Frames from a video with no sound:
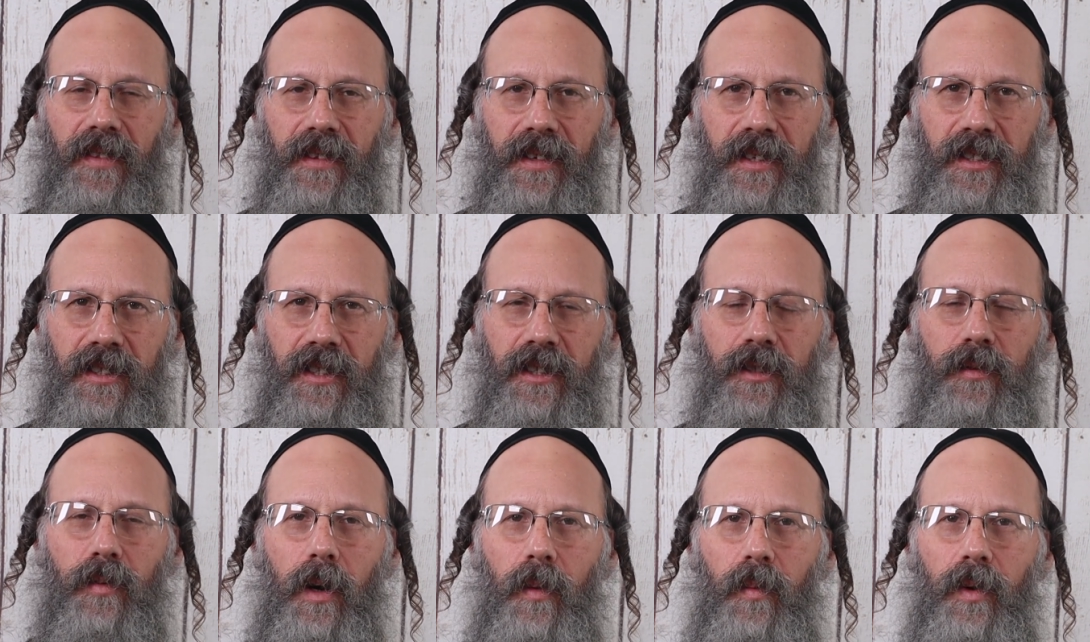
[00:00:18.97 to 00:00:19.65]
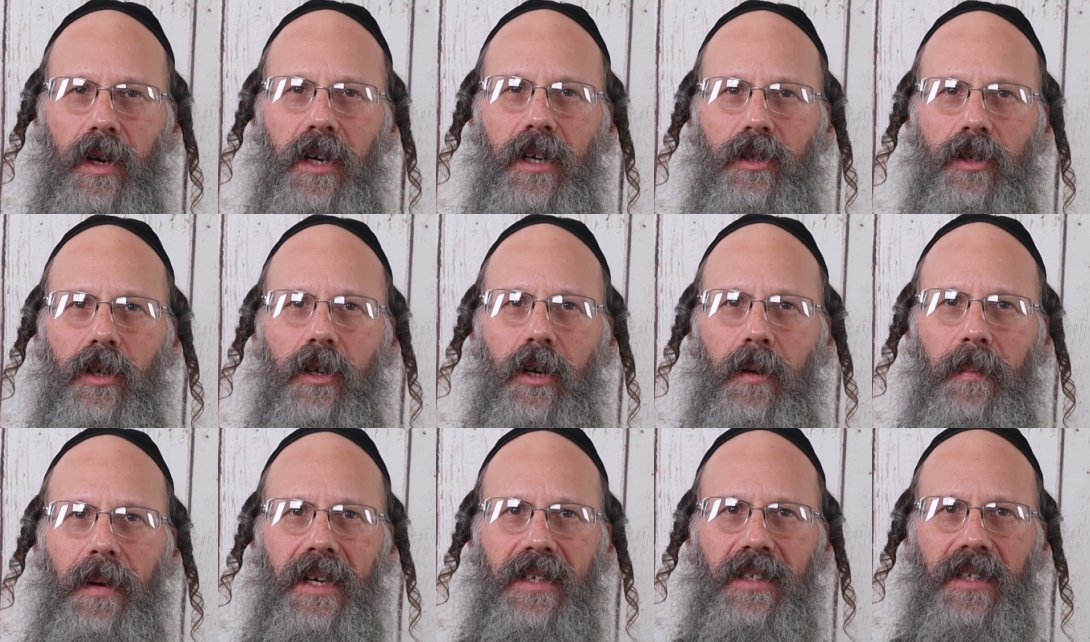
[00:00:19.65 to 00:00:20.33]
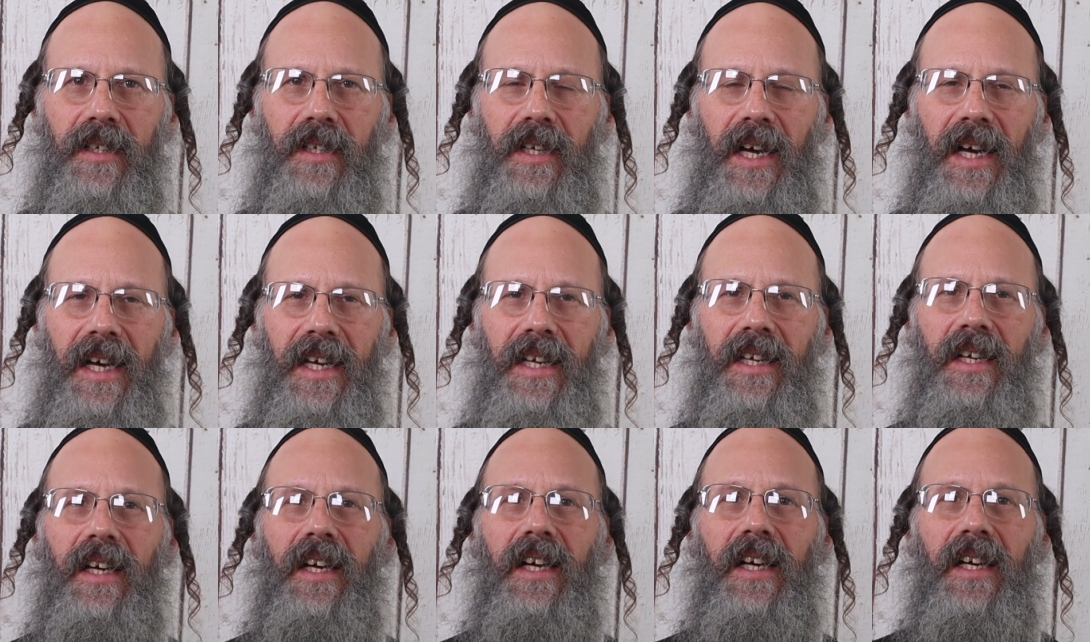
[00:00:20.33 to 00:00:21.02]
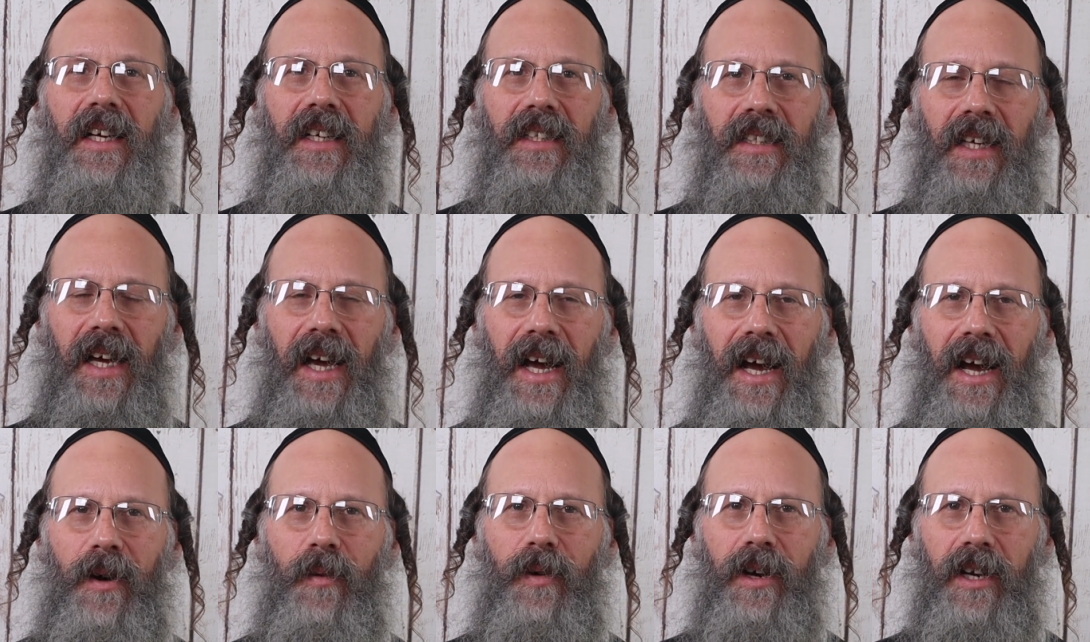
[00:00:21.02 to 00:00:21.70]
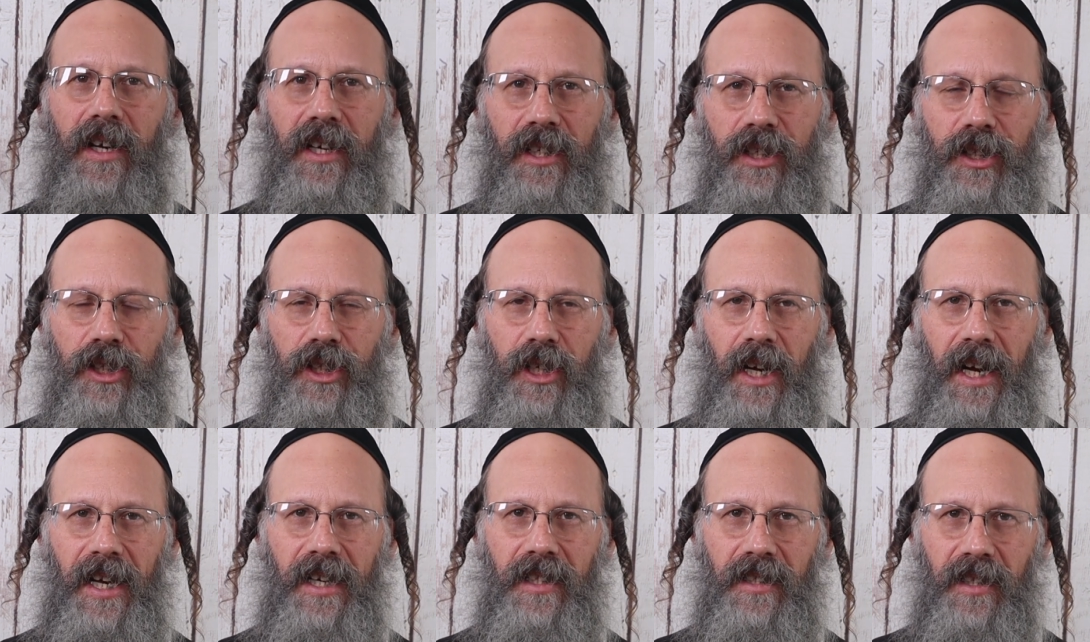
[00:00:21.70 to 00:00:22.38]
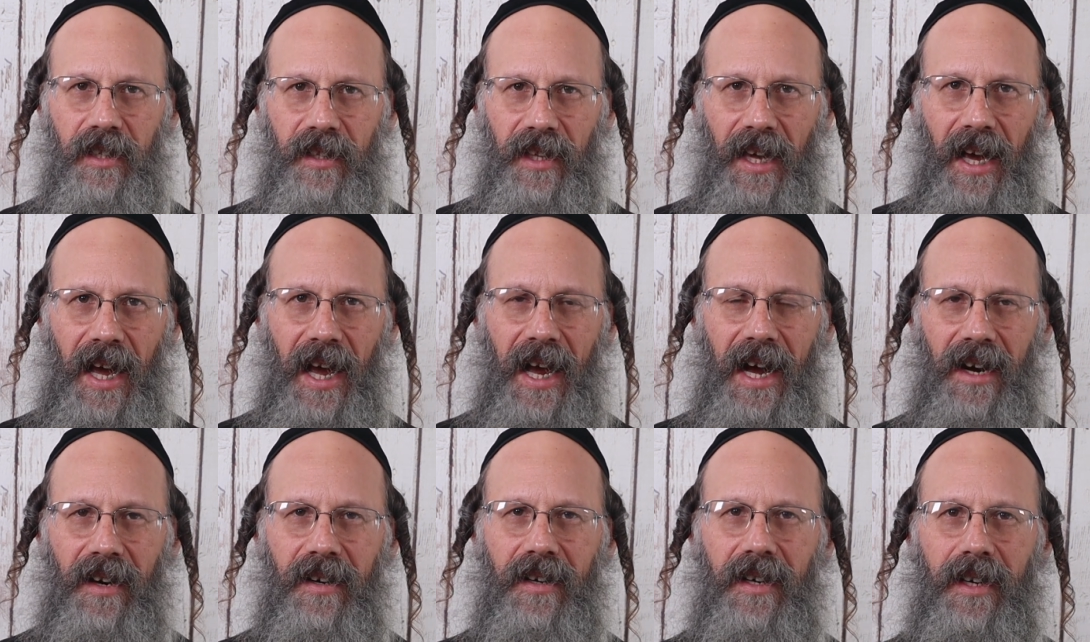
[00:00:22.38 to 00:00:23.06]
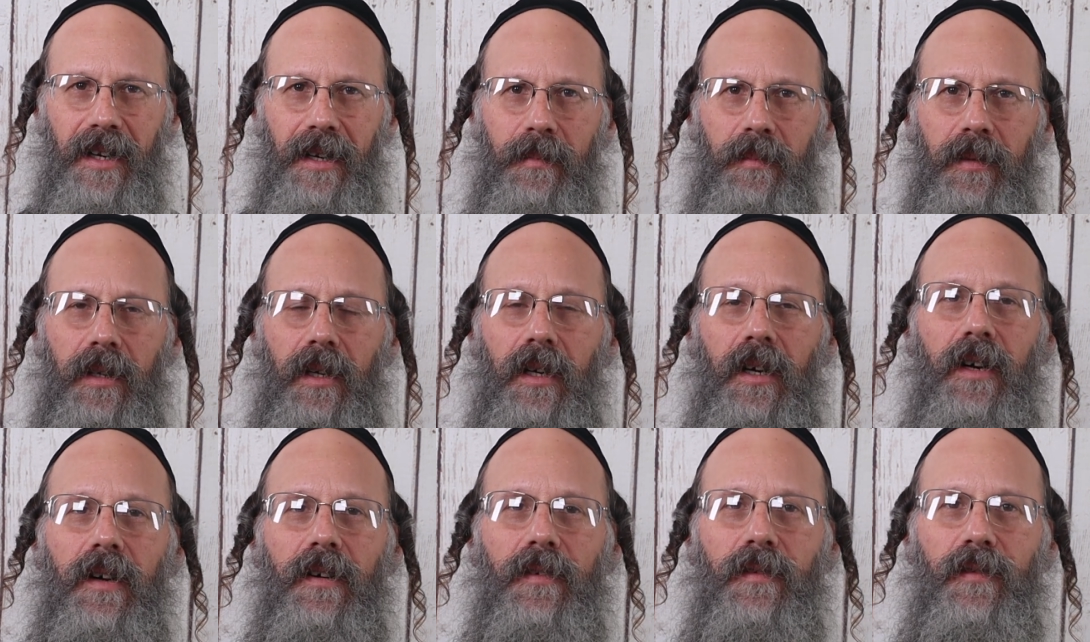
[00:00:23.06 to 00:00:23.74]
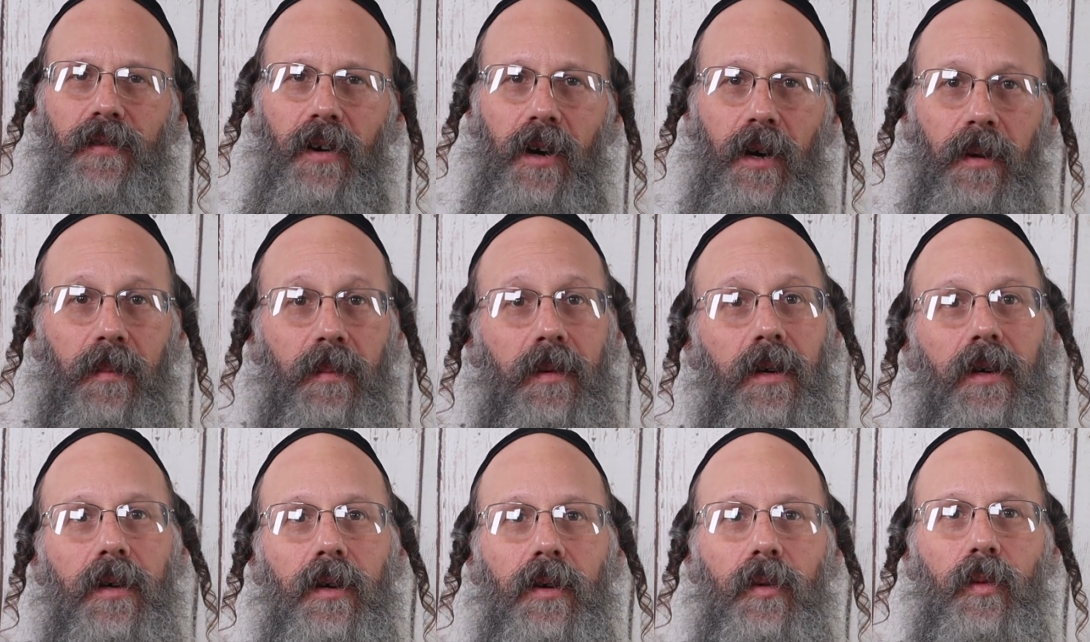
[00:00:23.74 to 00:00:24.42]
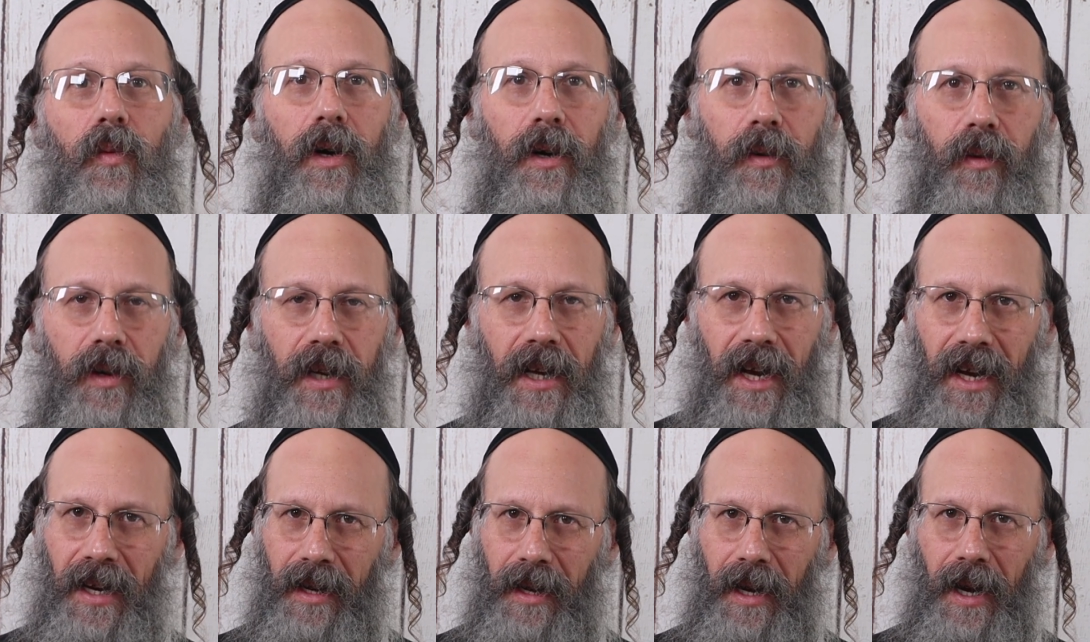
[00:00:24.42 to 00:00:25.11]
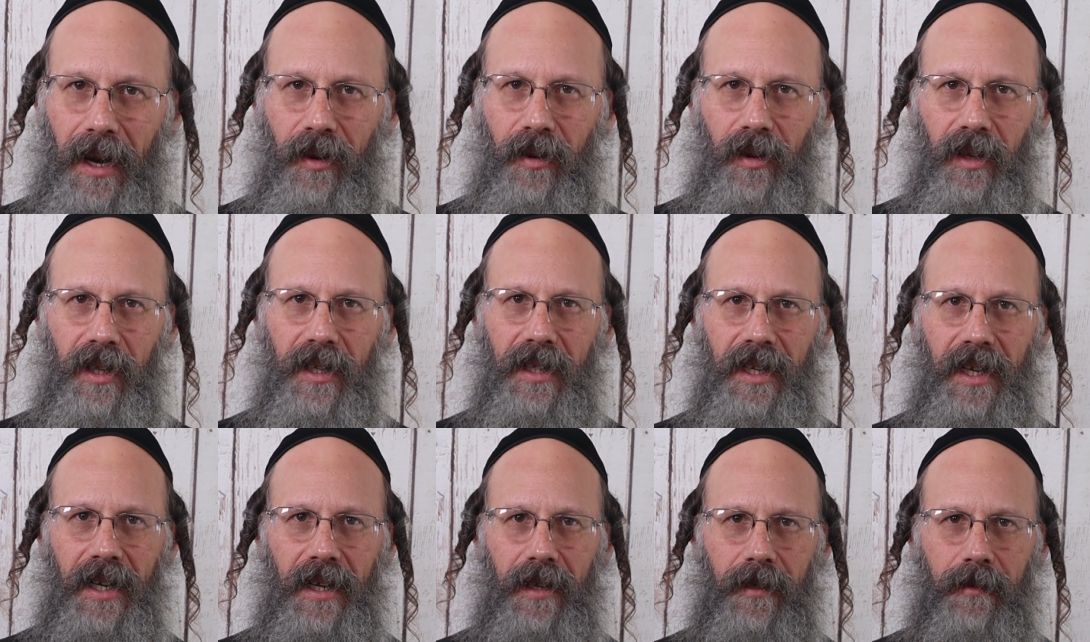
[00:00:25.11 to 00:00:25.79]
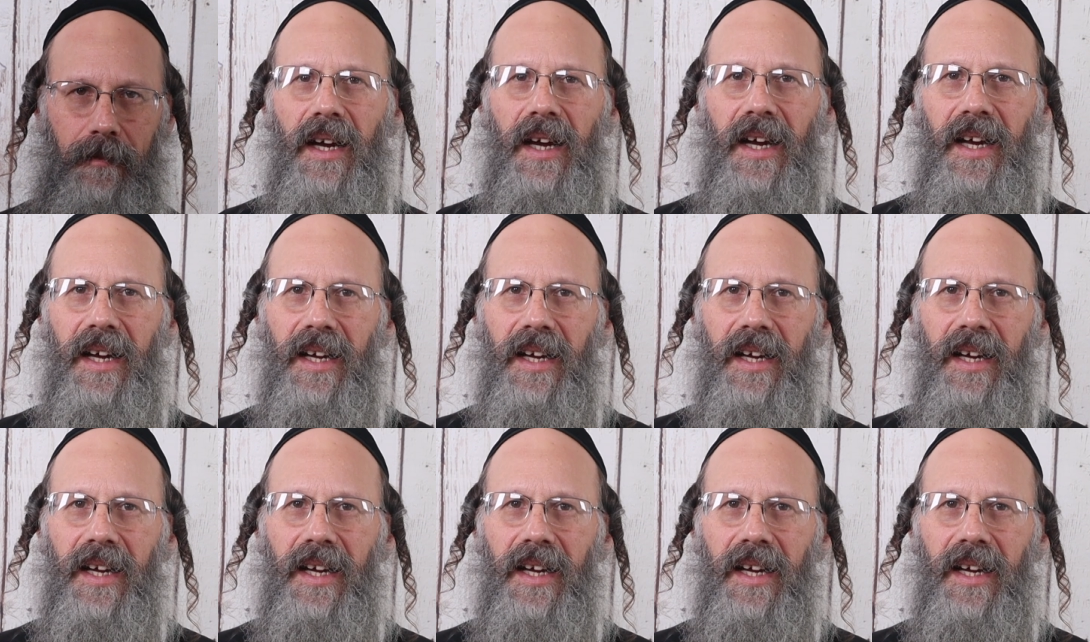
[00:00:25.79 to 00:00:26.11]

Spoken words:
This is what we're going to talk about today, is how we can change the outcome from where we are currently now.